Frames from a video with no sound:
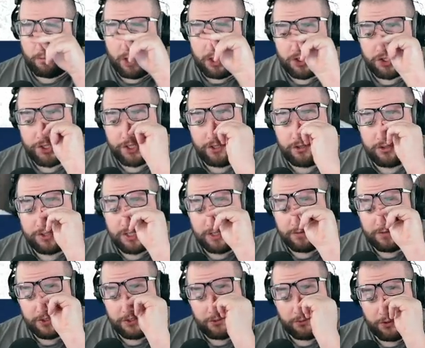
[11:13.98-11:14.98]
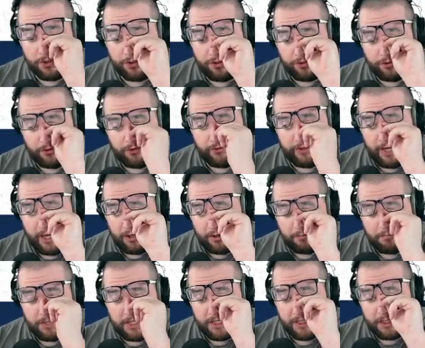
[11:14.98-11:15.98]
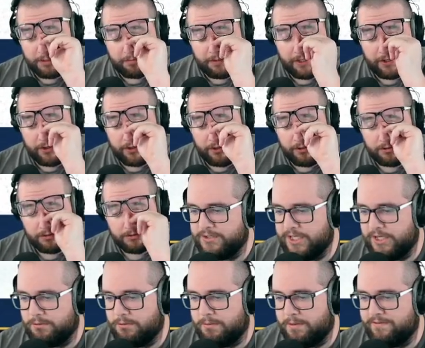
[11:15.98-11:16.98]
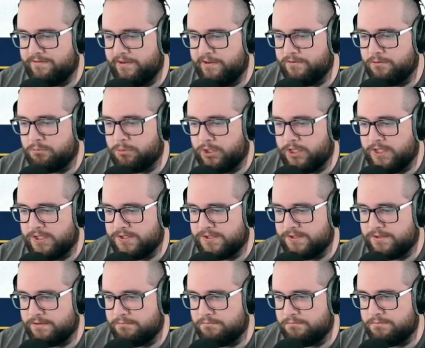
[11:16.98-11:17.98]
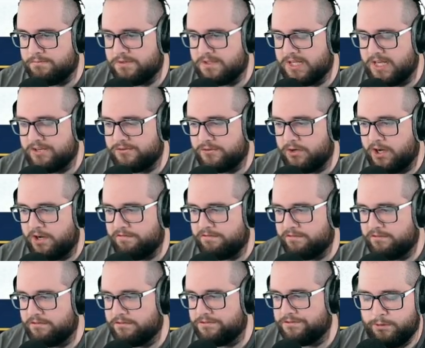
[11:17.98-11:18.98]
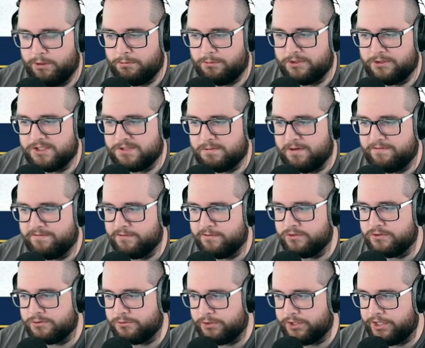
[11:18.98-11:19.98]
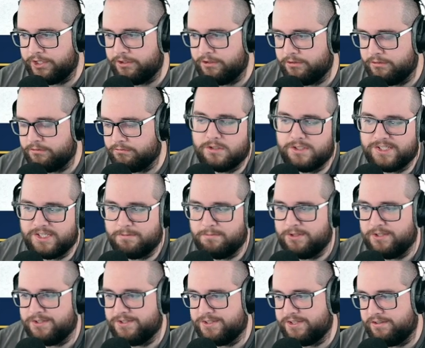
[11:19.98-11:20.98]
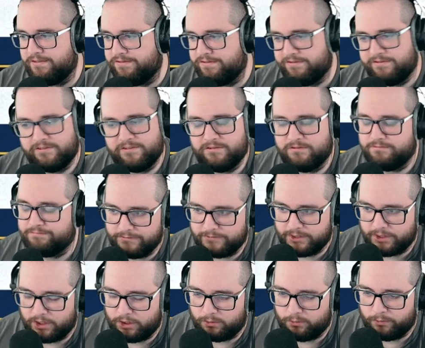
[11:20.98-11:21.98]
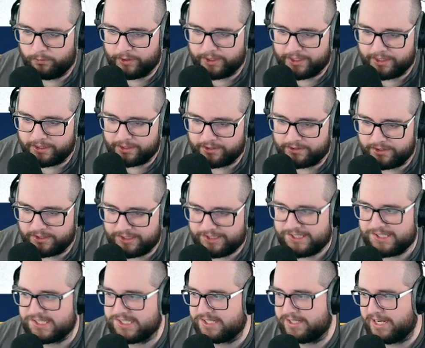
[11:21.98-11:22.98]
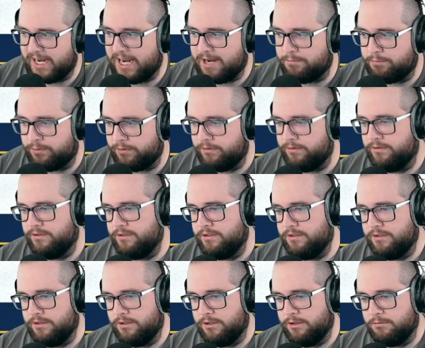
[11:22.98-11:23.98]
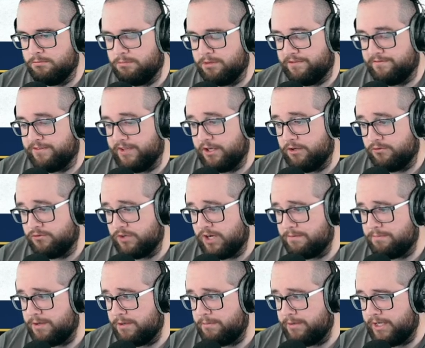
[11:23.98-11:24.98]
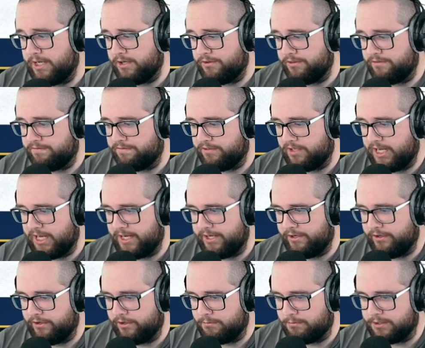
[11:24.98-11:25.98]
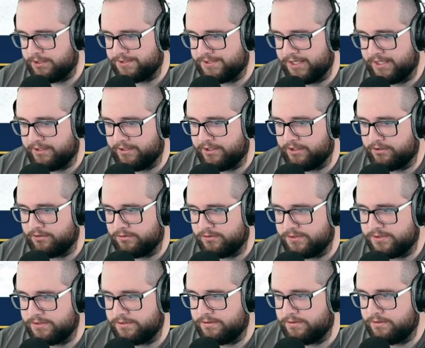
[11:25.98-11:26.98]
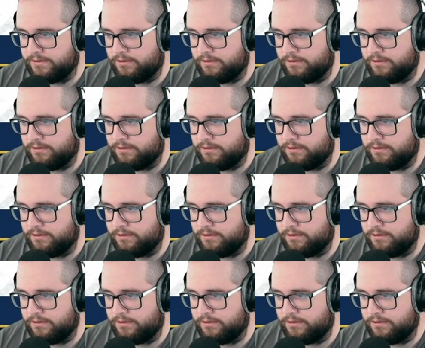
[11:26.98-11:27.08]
rush. Get ourselves into a third down and medium here. Big one of my favorite plays. Slot drive. Pimpleton's my first read. Simmons if, you know, we need a, an escape. But if they don't drop anybody out in the flat here, I'm going to take Nichols.